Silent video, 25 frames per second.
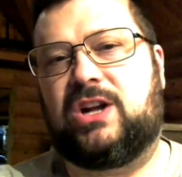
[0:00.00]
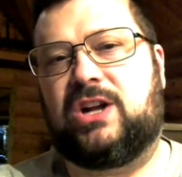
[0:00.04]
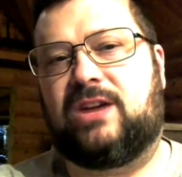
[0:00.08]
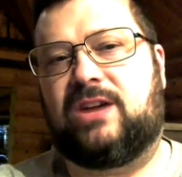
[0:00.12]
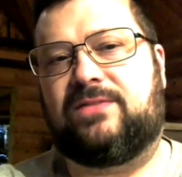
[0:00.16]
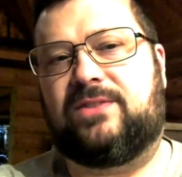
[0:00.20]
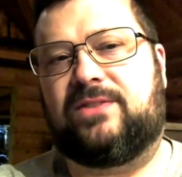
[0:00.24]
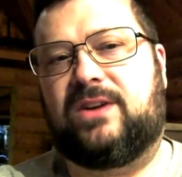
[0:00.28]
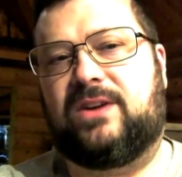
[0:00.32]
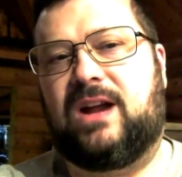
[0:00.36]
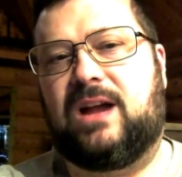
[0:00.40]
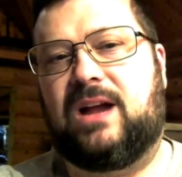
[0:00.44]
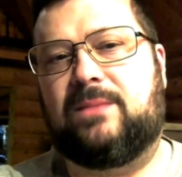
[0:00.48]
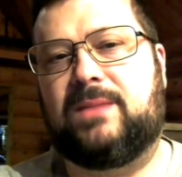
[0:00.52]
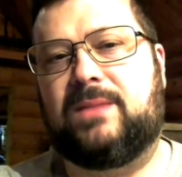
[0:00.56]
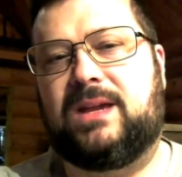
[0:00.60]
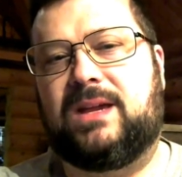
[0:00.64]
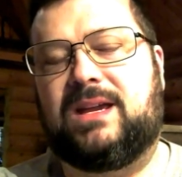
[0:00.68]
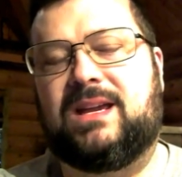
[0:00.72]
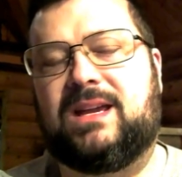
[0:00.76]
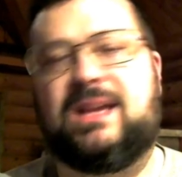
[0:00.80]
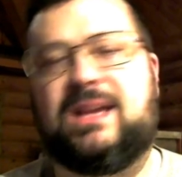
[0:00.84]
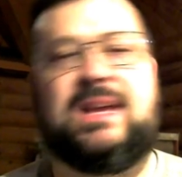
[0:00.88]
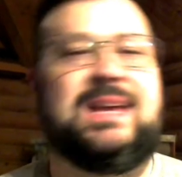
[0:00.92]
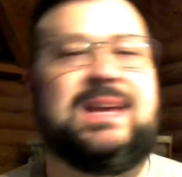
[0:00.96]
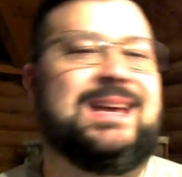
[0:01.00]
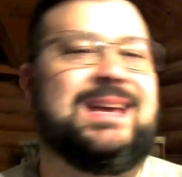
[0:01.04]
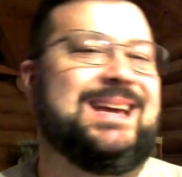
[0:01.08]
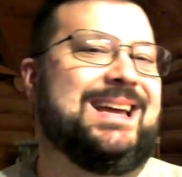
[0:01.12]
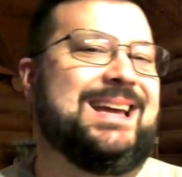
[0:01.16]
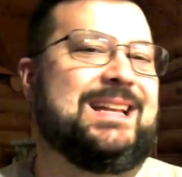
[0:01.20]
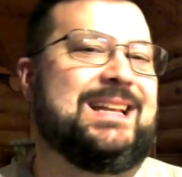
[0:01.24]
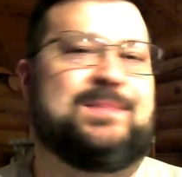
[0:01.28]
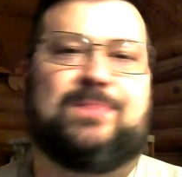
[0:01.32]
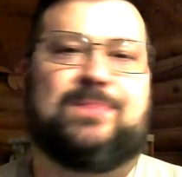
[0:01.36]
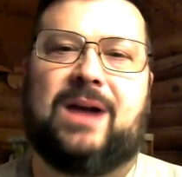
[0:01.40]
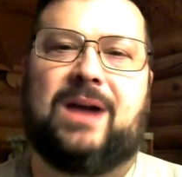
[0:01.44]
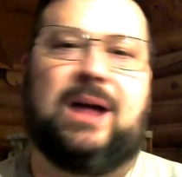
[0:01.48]
offer at me.
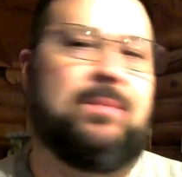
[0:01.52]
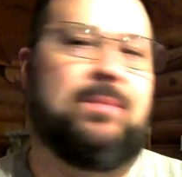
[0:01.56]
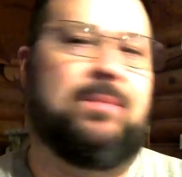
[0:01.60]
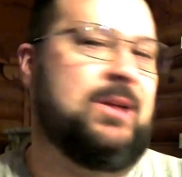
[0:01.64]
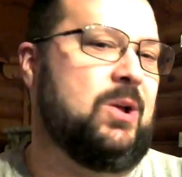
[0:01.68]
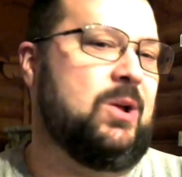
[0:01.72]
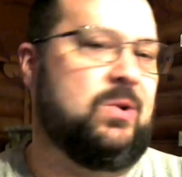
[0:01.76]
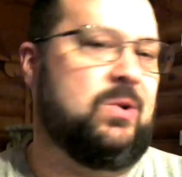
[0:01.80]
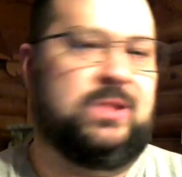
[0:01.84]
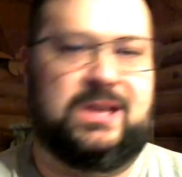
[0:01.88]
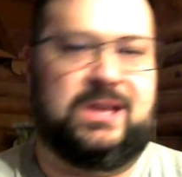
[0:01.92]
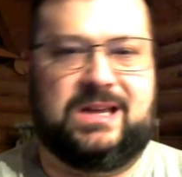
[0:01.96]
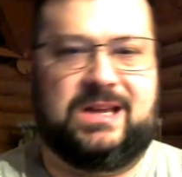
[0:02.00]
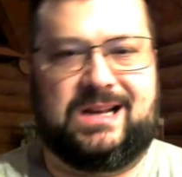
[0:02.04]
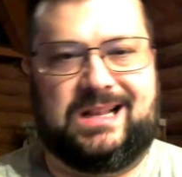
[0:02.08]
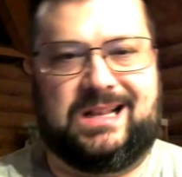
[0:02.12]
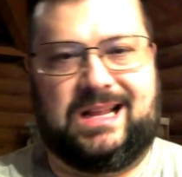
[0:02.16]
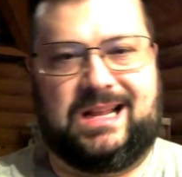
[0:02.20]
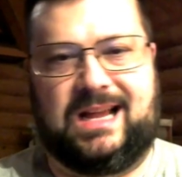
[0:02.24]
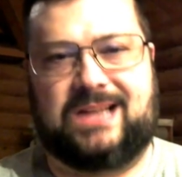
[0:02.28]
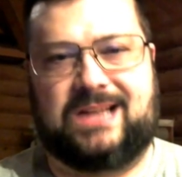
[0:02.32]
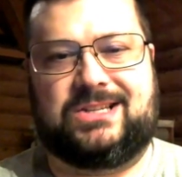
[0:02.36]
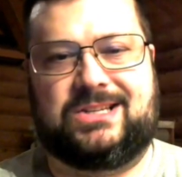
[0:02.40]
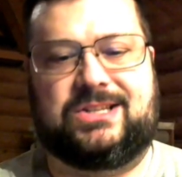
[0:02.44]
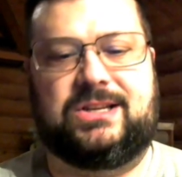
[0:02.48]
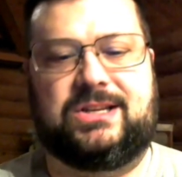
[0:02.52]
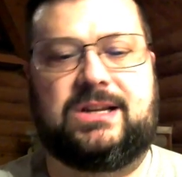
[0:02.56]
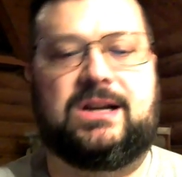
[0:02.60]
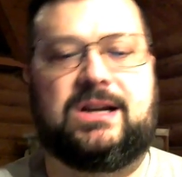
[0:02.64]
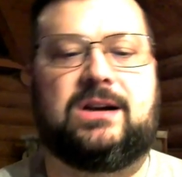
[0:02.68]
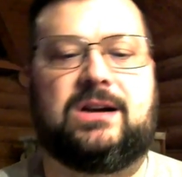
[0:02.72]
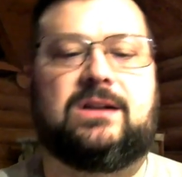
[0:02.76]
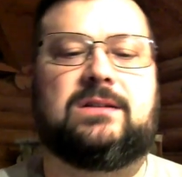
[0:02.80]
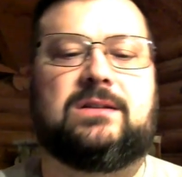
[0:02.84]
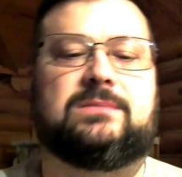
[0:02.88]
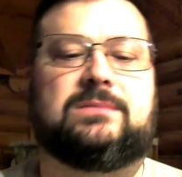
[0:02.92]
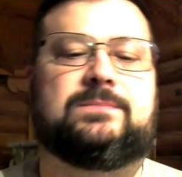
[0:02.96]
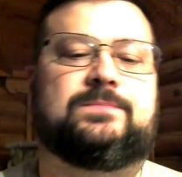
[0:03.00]
It's probably only going to last a
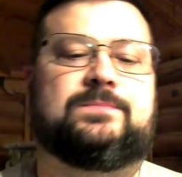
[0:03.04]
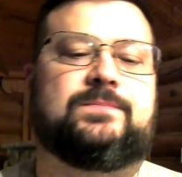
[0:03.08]
year.